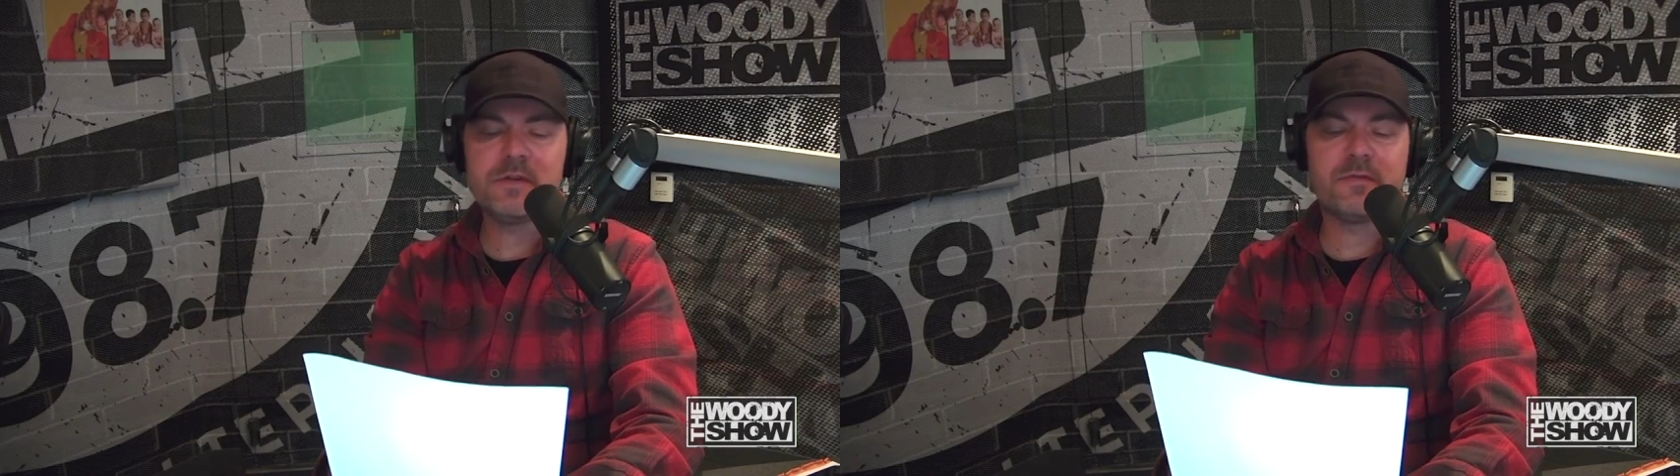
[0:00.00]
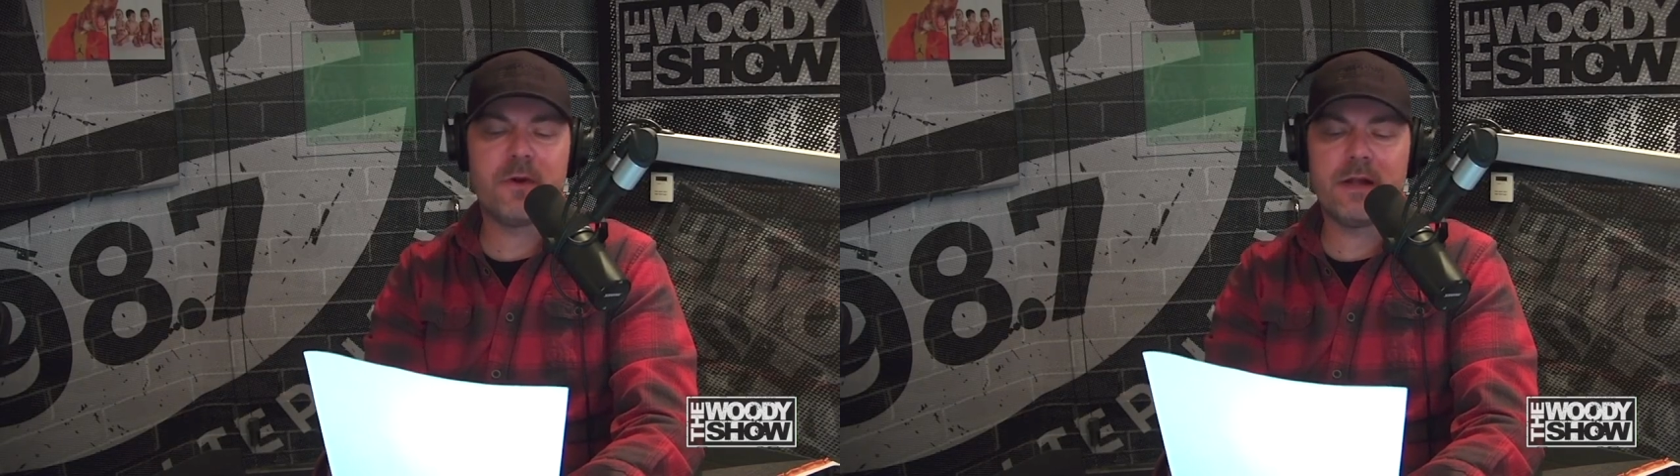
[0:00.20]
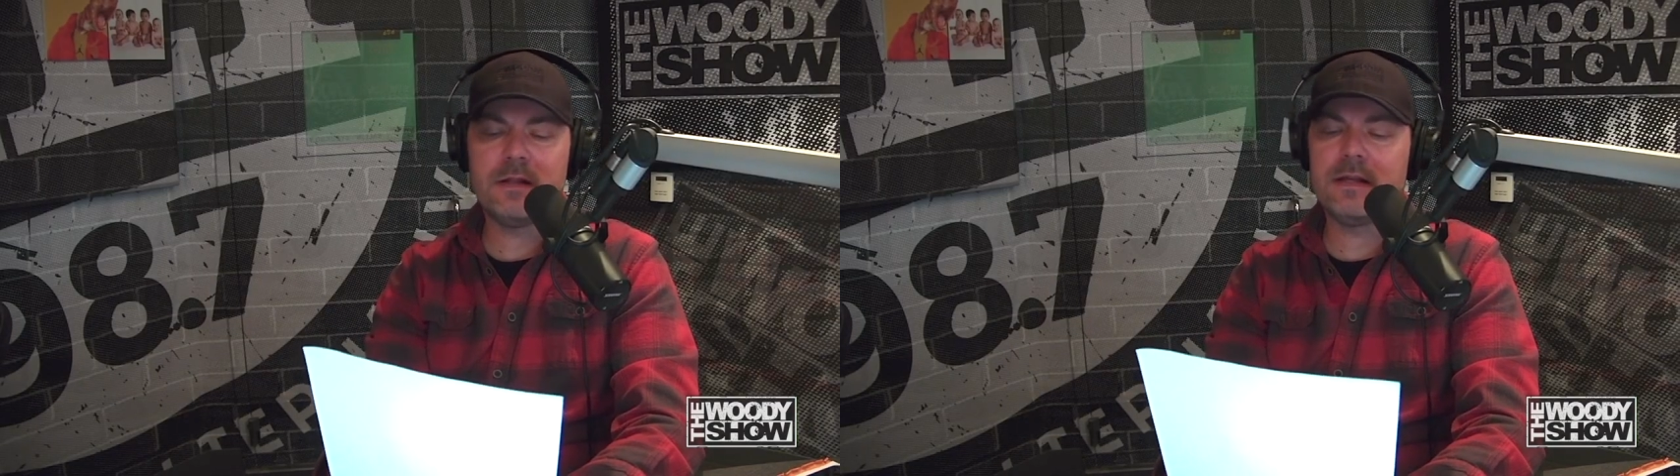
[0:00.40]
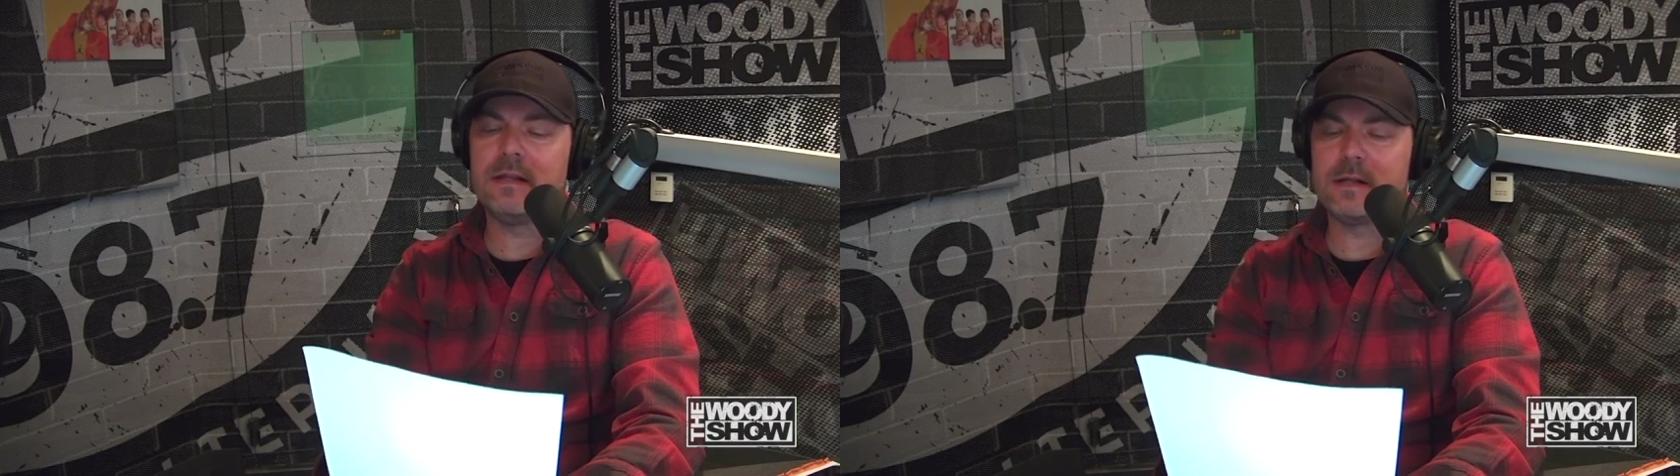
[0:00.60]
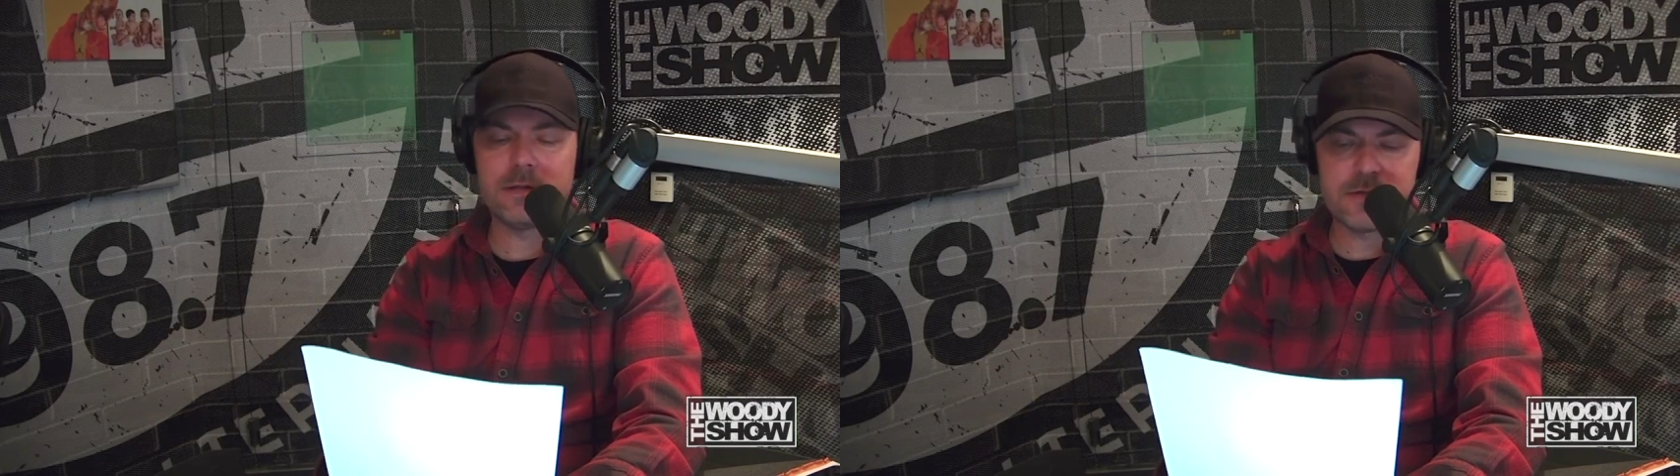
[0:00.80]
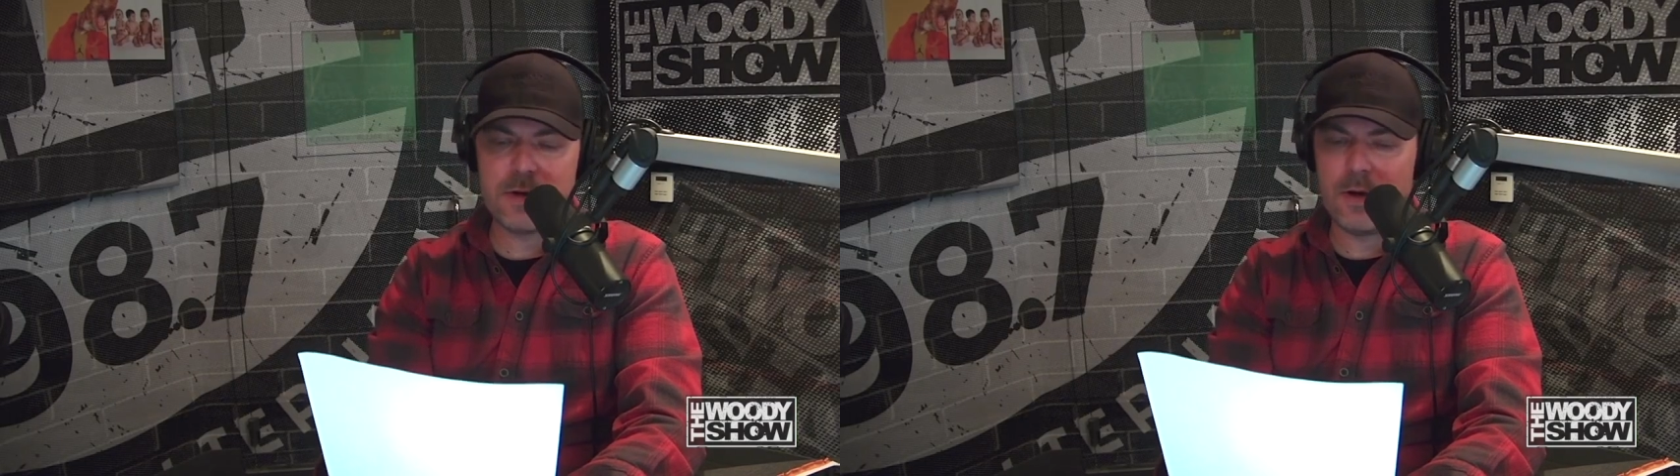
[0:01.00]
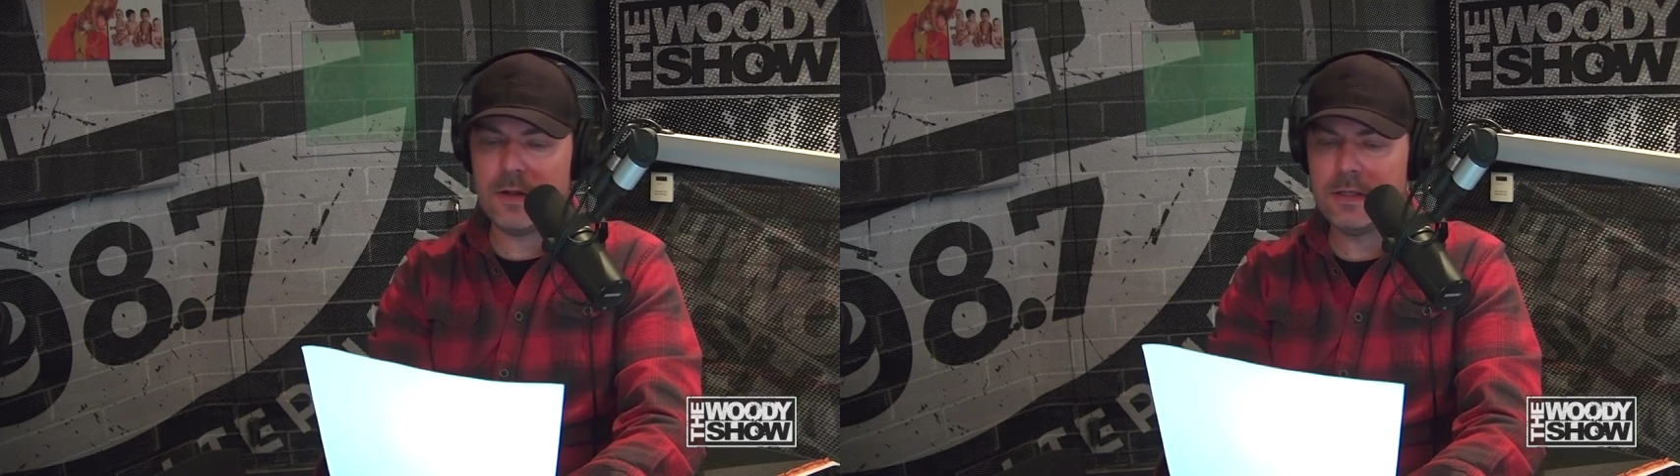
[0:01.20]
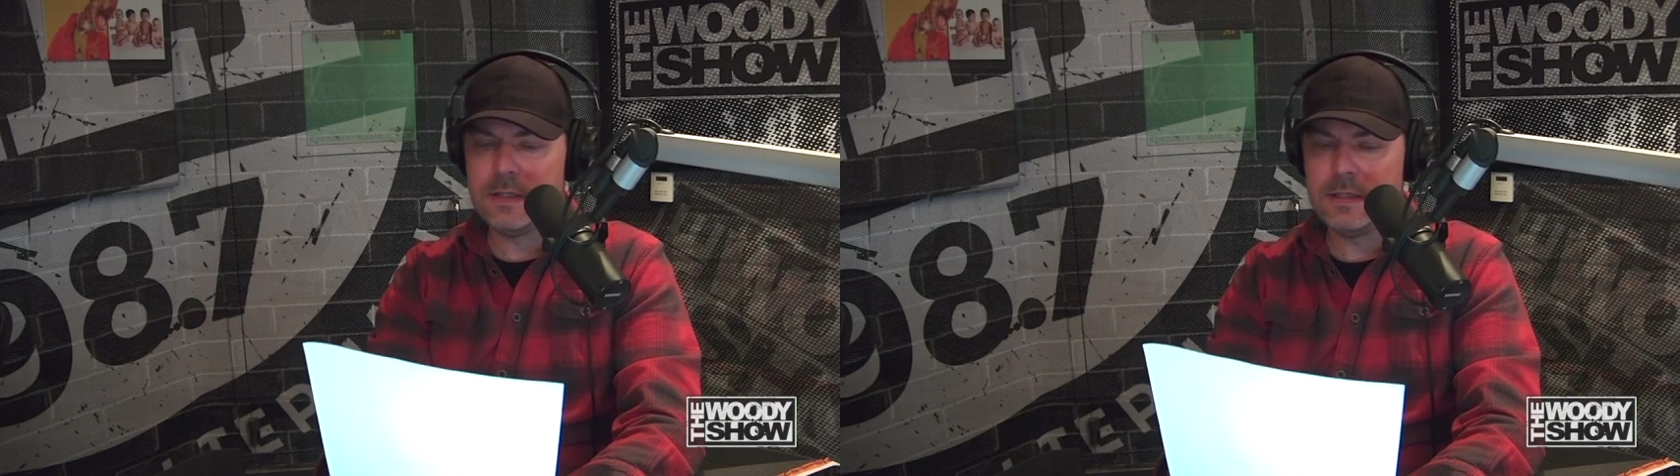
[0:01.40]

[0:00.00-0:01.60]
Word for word: a friendly little soul.